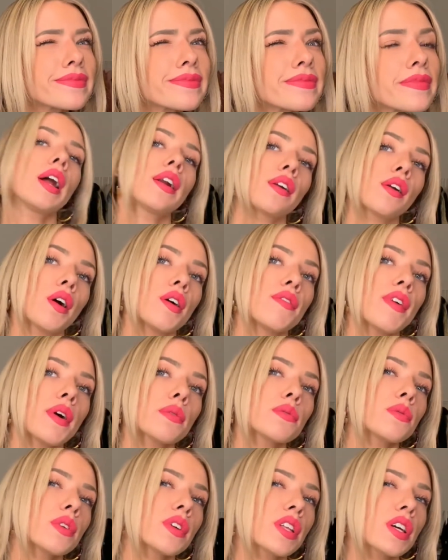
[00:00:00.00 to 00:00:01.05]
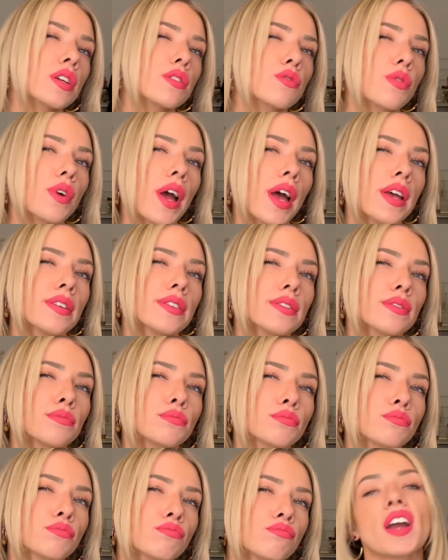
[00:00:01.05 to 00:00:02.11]
I don't know. If I was wearing like a dress,
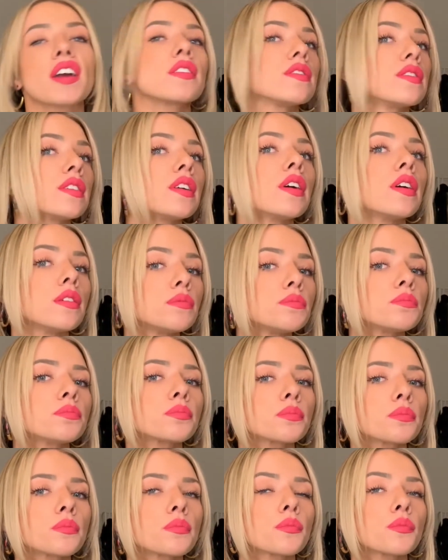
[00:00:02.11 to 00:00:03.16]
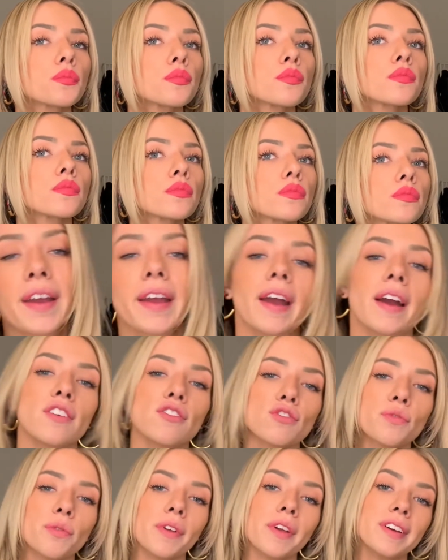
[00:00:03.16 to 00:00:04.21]
I could see it. Okay, I
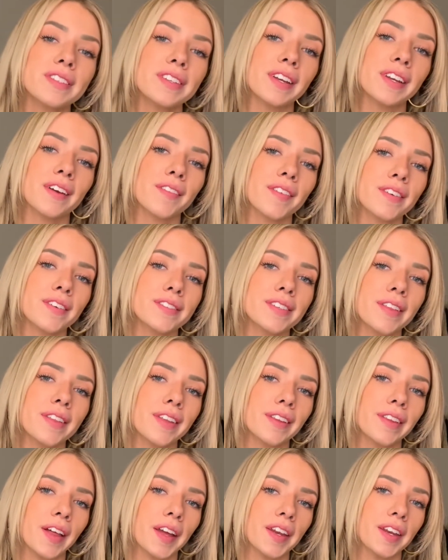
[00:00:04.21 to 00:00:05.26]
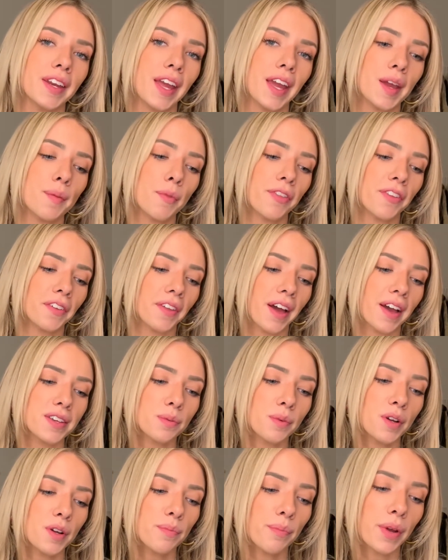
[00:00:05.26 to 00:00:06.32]
just realized I never said the name on the last
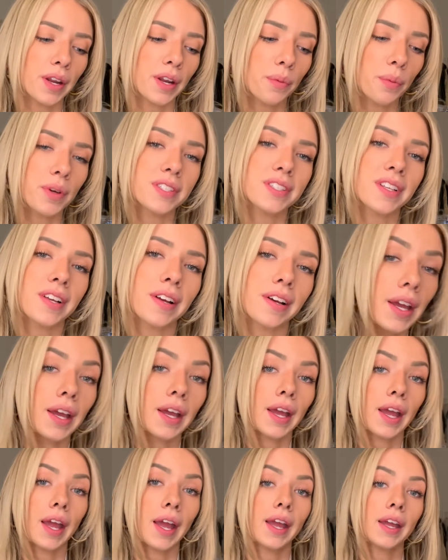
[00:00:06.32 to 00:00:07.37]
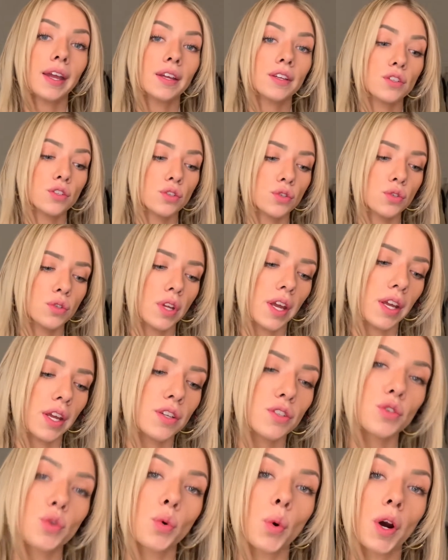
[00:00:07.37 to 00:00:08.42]
one, but it was
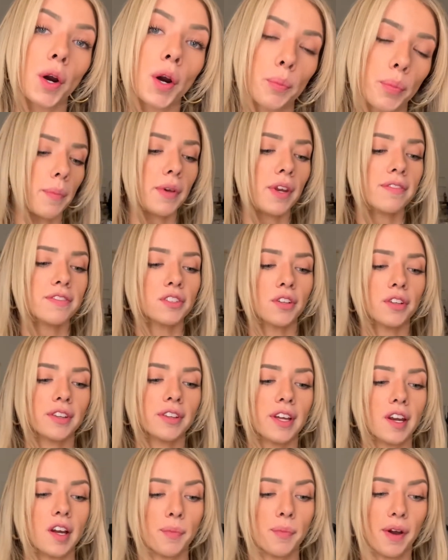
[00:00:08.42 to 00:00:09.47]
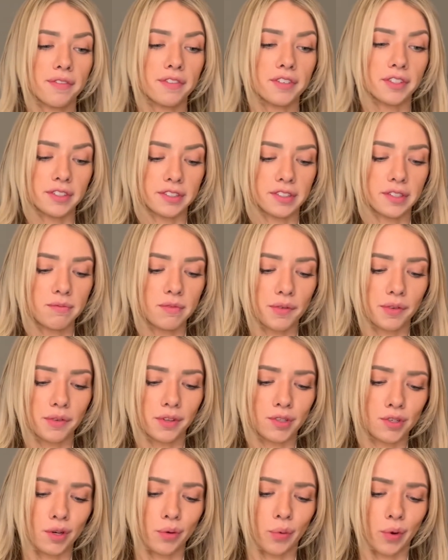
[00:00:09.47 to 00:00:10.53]
Antwerp. I'm gonna have to look that up after because I'm not really
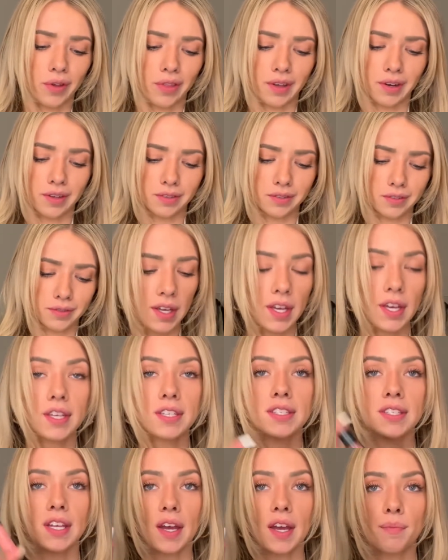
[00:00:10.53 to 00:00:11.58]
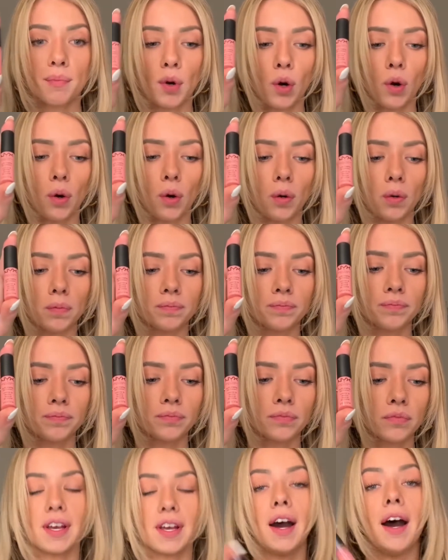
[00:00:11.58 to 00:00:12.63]
sure where that is. Istanbul.
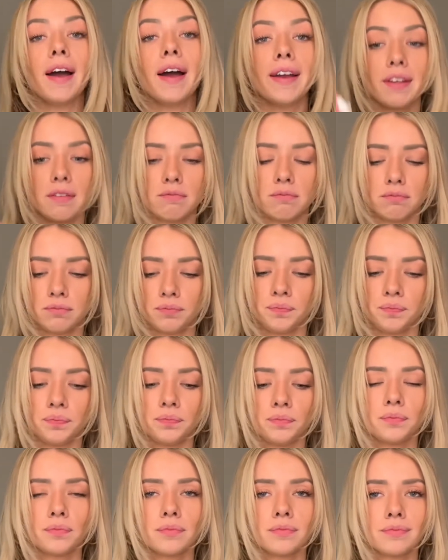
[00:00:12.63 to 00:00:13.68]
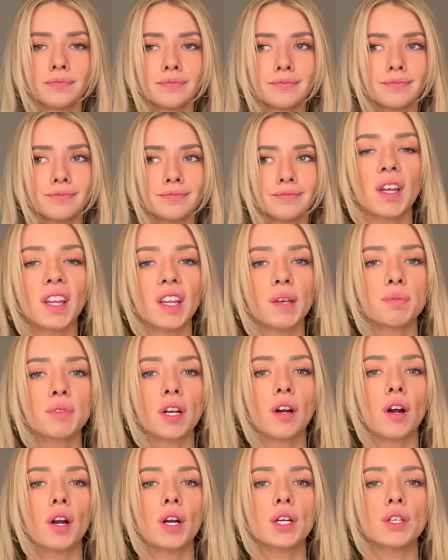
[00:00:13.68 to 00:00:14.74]
My lips are
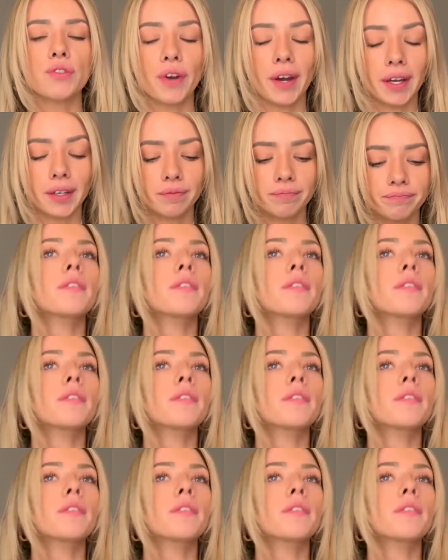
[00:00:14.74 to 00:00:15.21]
already dry.